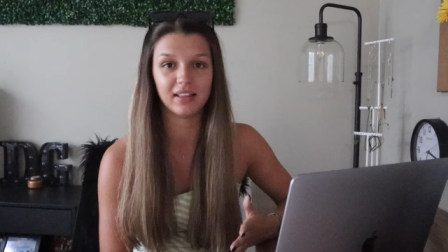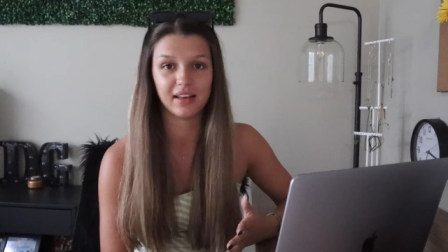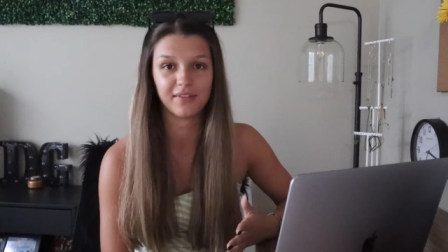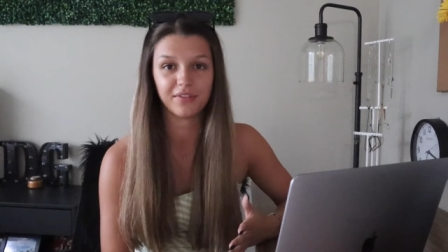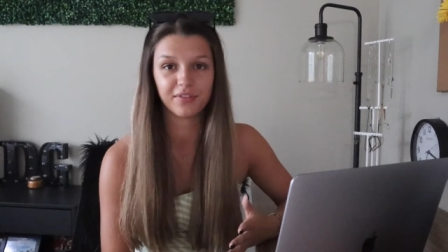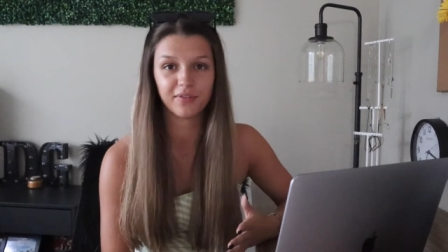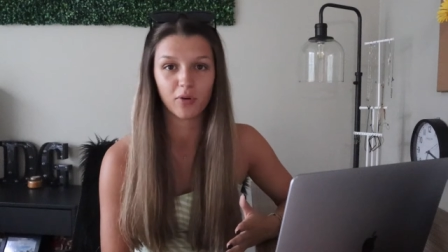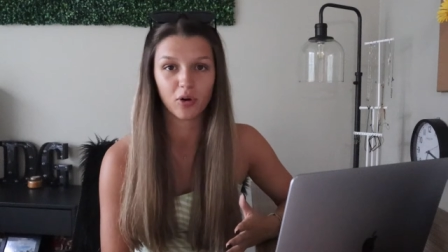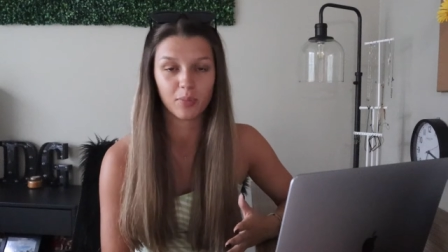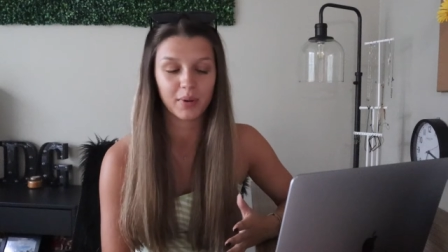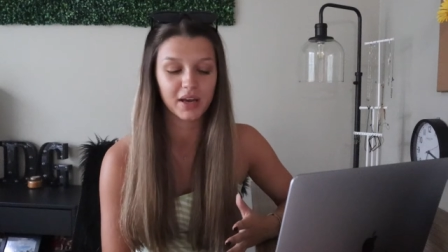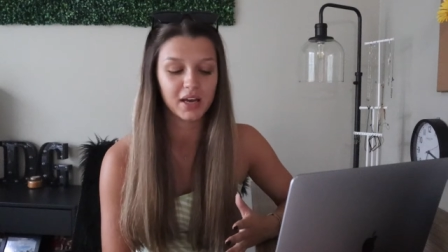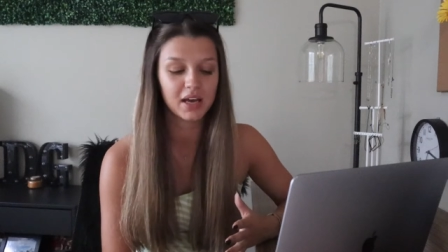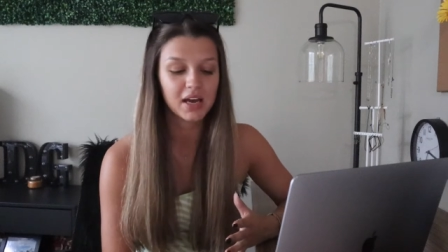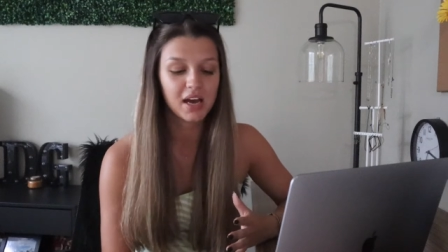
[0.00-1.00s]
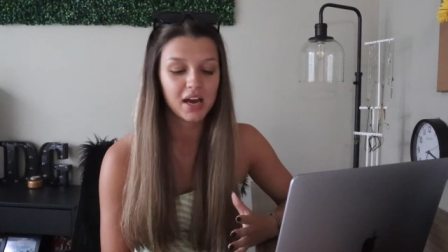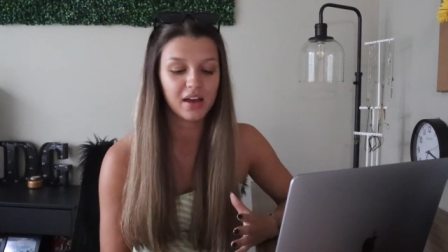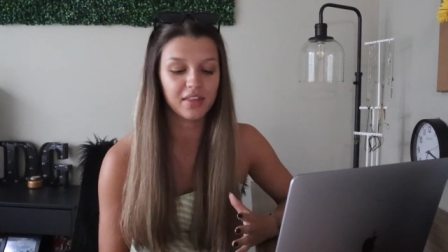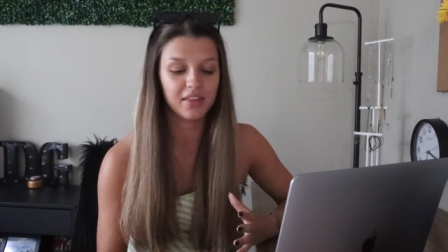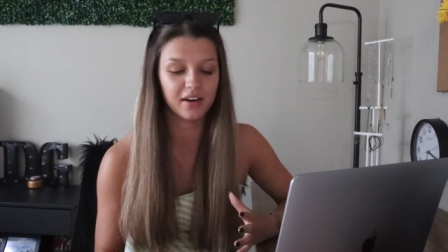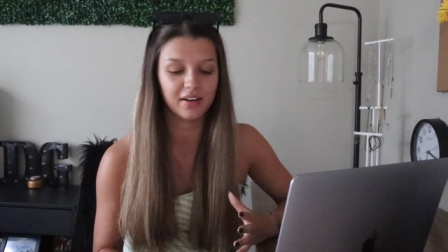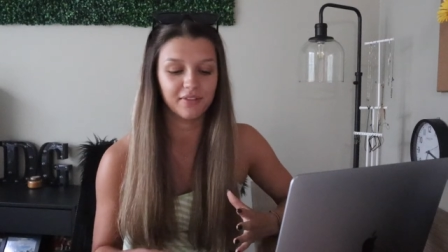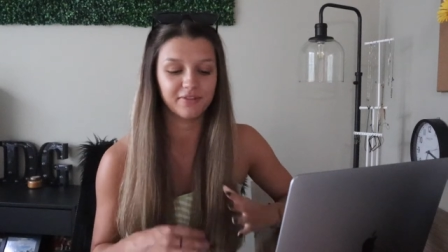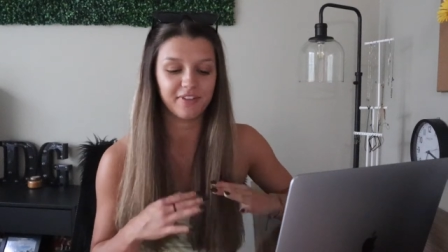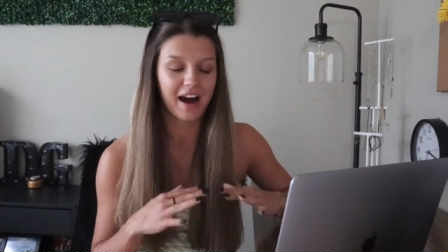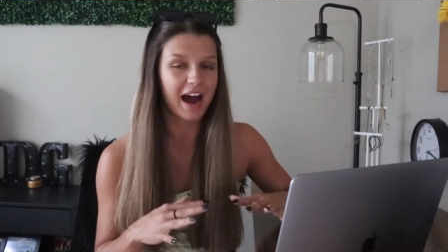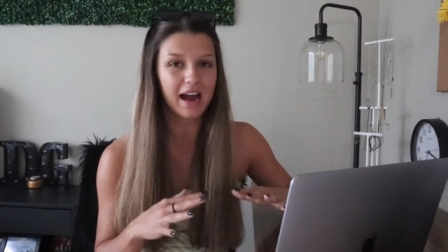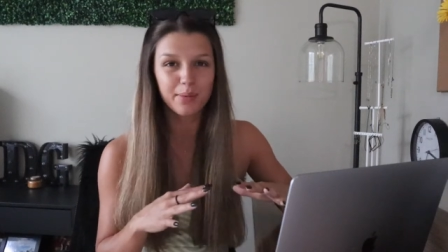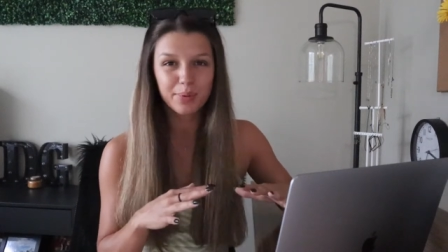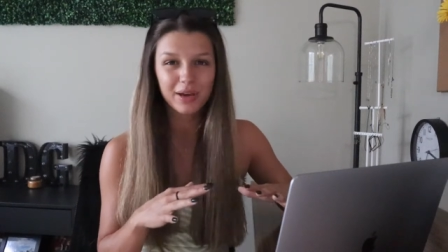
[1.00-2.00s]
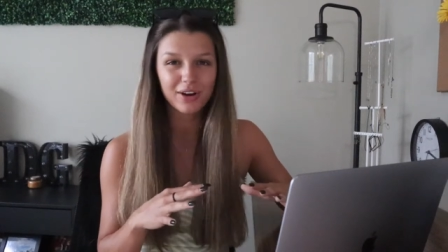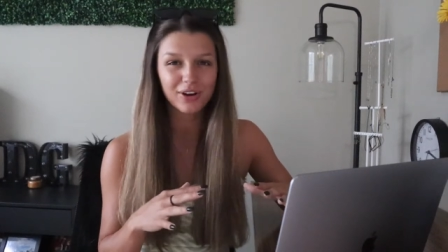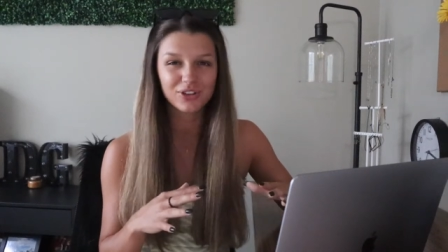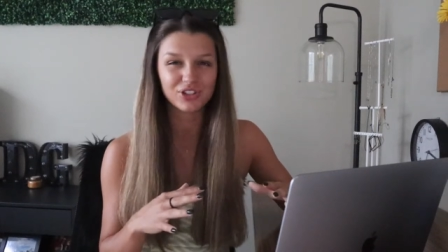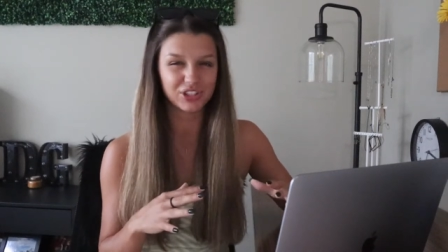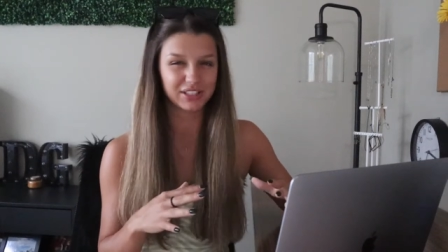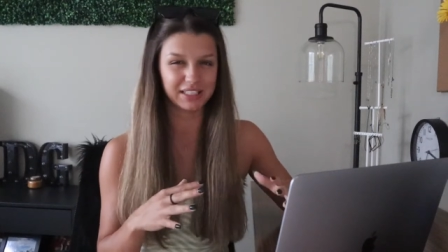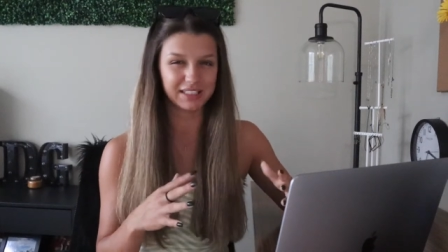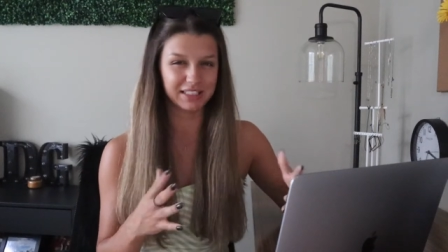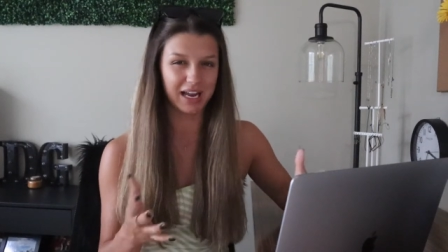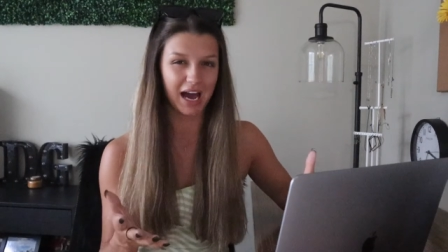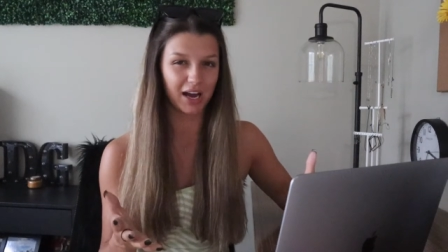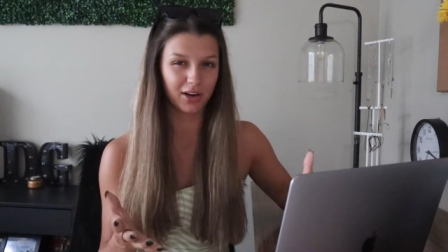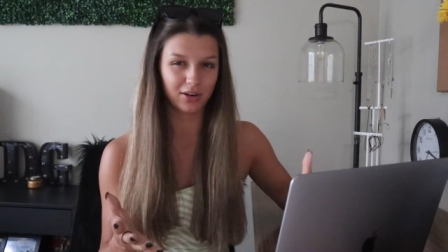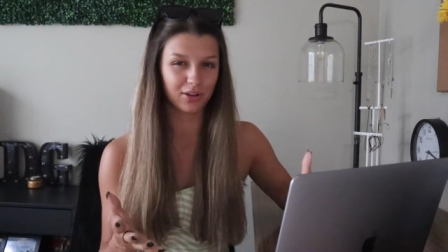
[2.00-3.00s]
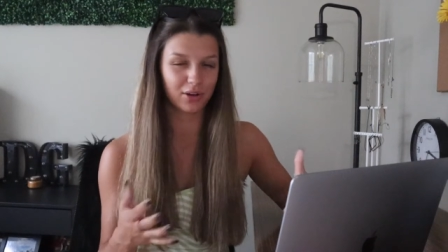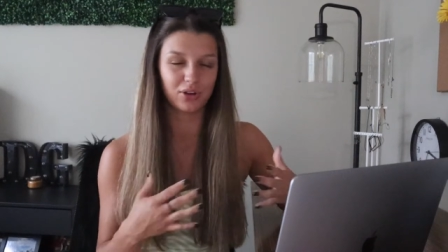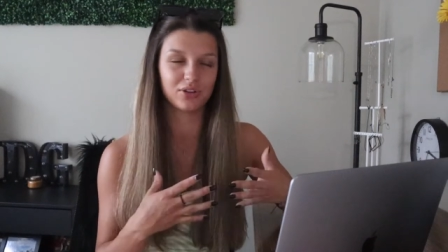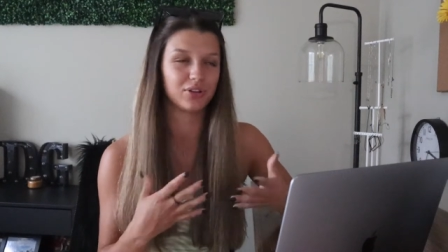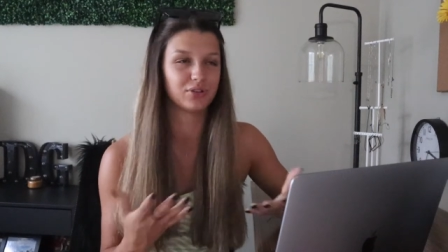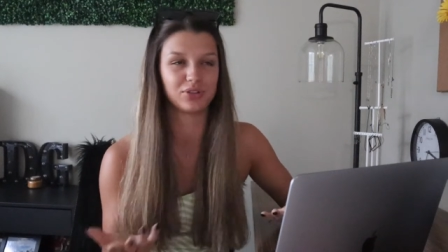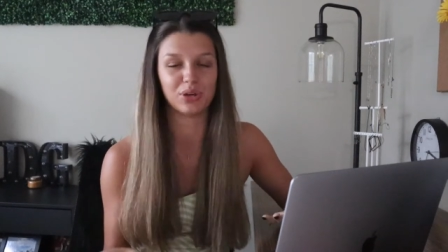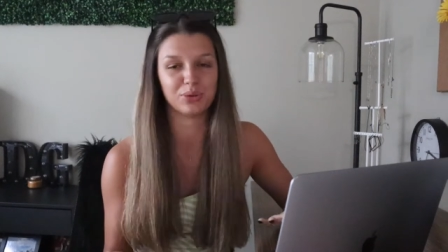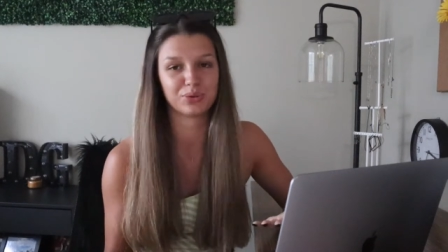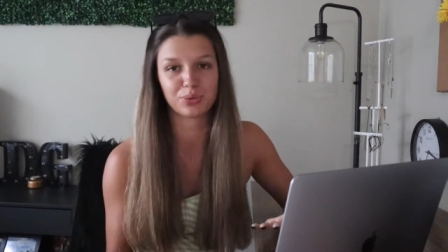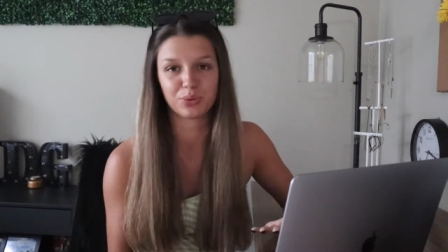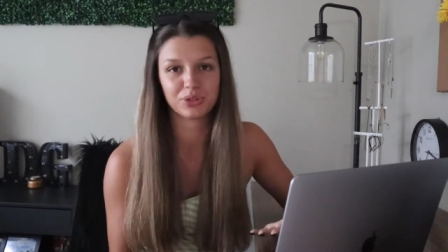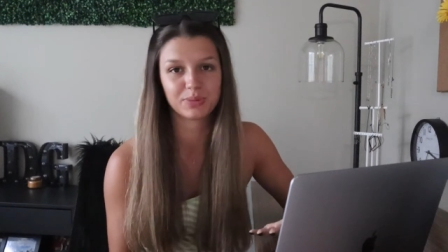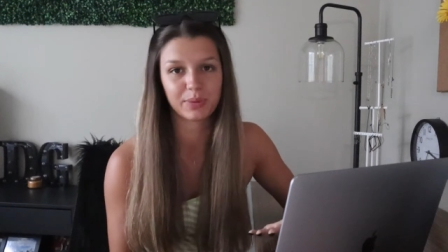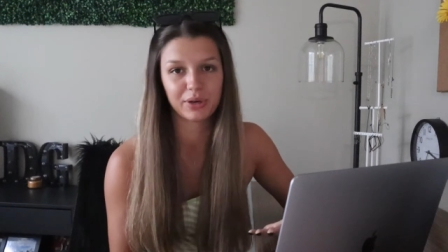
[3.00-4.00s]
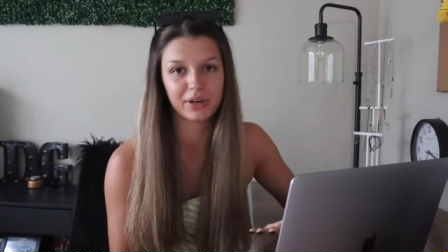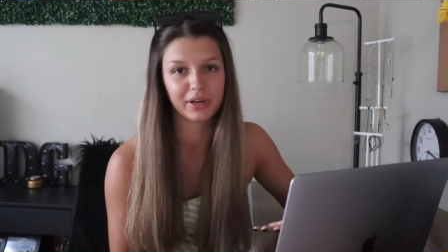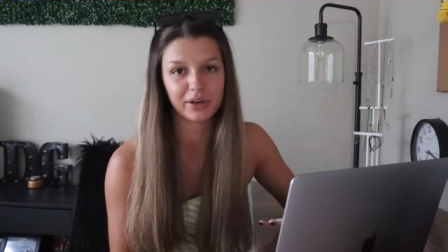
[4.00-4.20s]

lived for, but the vibe here just is not, there, there's no school spirit